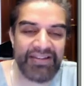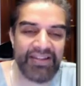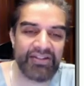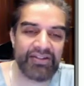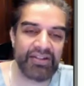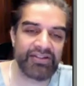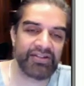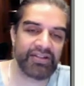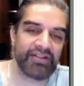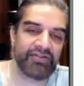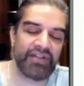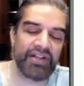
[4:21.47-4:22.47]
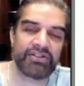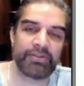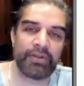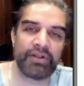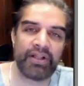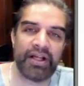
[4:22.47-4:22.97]
this, this, this
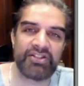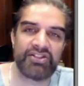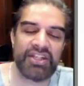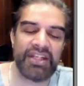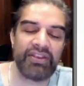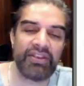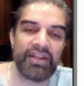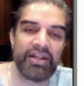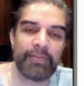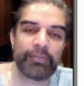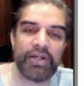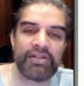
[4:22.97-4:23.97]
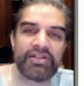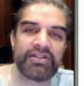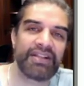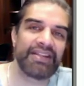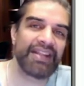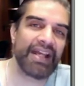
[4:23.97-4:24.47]
flexible uh, sheath
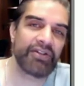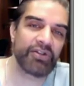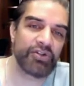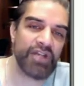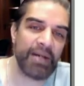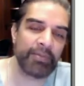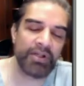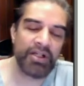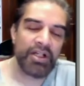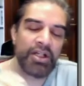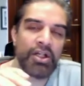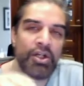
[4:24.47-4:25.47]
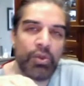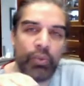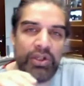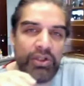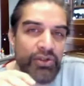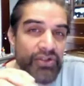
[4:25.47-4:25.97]
present in the anterior chamber.
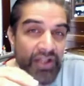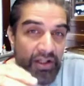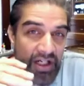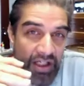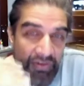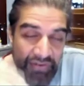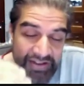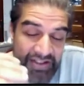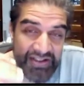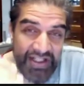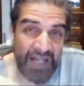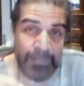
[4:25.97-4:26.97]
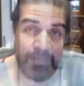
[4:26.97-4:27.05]
We use the carefully designed